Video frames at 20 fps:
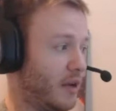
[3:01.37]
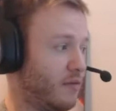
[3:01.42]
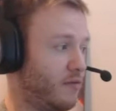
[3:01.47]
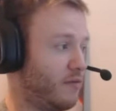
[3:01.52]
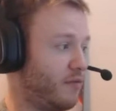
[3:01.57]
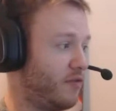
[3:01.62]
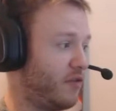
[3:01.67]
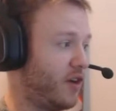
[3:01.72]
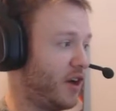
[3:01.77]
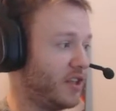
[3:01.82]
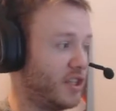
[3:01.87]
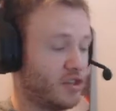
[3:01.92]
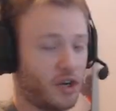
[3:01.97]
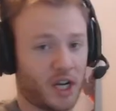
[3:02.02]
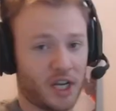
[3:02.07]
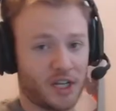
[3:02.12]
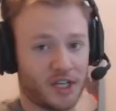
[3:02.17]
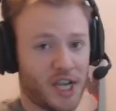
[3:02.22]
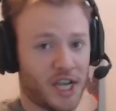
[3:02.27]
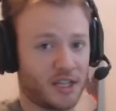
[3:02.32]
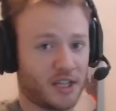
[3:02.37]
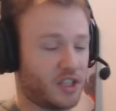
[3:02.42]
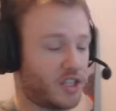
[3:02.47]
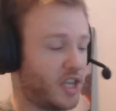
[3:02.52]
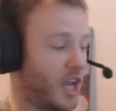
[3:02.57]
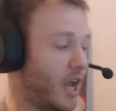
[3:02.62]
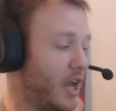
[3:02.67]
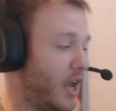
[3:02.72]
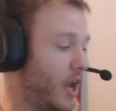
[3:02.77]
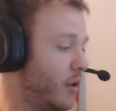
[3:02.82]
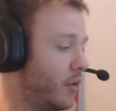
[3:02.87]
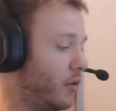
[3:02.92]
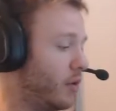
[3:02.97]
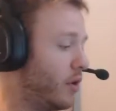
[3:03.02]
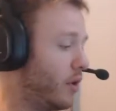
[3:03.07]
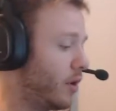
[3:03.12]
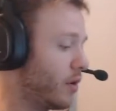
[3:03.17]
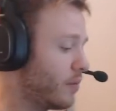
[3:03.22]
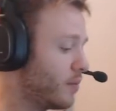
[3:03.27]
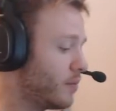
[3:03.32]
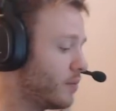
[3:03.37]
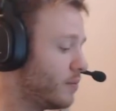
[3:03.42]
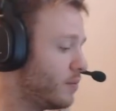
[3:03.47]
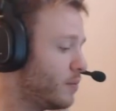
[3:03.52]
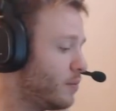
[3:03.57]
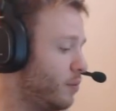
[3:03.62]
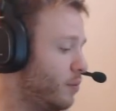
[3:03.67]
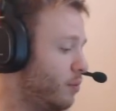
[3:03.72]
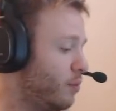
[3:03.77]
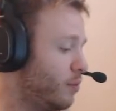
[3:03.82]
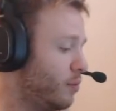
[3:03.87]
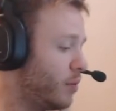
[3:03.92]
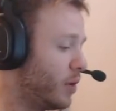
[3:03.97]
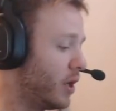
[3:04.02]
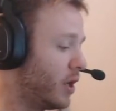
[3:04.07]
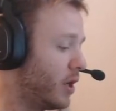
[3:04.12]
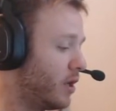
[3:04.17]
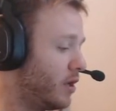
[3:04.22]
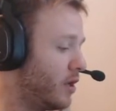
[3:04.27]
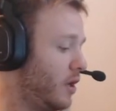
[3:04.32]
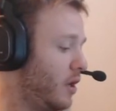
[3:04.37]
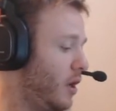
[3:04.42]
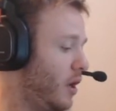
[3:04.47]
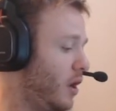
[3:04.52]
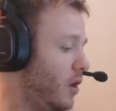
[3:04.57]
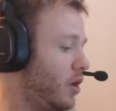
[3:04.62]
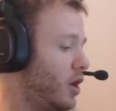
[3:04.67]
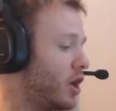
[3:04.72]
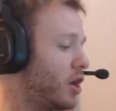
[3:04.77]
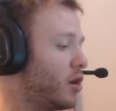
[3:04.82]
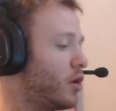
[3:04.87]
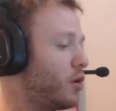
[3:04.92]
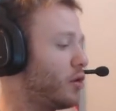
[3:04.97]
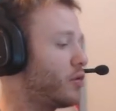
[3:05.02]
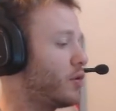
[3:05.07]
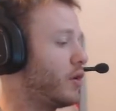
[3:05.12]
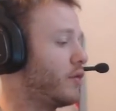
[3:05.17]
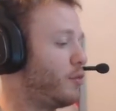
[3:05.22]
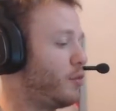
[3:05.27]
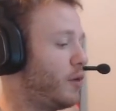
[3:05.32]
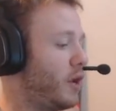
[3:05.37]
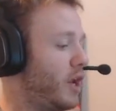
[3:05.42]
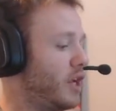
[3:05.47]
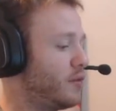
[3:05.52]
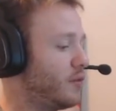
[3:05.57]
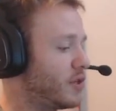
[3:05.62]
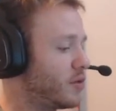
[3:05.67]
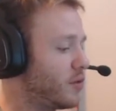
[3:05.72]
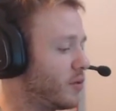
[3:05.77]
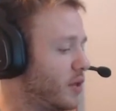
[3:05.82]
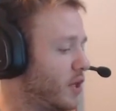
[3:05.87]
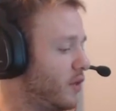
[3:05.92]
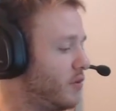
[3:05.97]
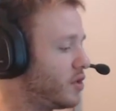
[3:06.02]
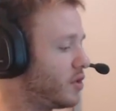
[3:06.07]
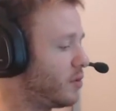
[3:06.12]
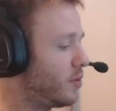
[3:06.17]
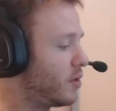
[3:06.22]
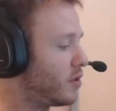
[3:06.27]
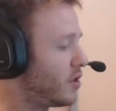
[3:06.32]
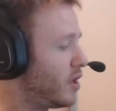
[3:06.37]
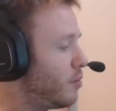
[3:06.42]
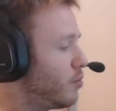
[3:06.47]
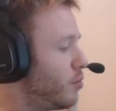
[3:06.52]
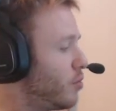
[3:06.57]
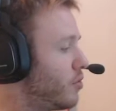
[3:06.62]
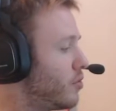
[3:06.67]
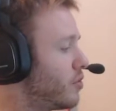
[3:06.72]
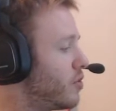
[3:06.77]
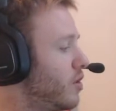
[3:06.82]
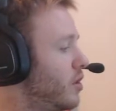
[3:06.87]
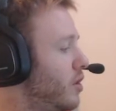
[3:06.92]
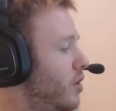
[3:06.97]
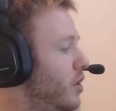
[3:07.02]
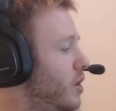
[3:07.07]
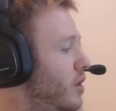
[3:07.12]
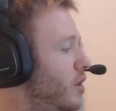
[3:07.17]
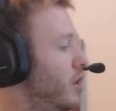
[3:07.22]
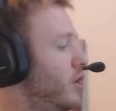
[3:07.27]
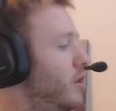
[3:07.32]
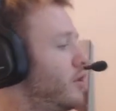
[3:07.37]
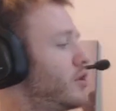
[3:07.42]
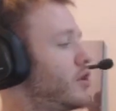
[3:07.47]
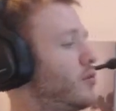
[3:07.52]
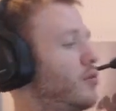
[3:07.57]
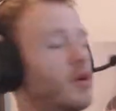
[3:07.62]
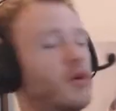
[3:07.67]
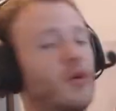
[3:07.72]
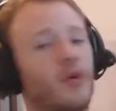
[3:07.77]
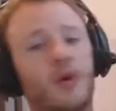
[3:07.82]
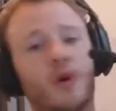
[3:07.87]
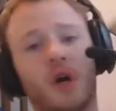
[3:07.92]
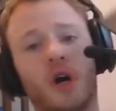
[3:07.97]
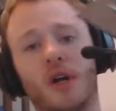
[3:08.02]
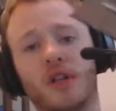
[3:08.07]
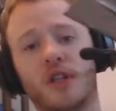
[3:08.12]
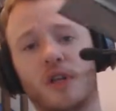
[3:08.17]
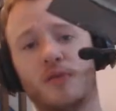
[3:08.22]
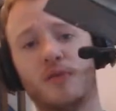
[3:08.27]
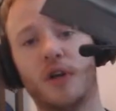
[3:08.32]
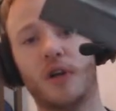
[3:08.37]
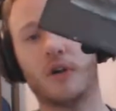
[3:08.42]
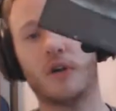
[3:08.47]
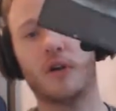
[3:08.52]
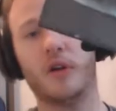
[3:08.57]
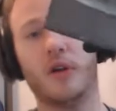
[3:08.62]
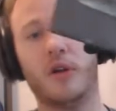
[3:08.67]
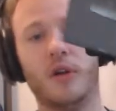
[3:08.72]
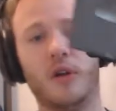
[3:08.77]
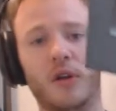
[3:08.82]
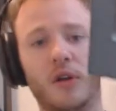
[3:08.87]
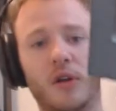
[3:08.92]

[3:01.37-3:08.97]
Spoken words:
like finally trying to take this guy out. But I'm not going to go through every page, but I just want to give you some examples. Here's some of the cool concept art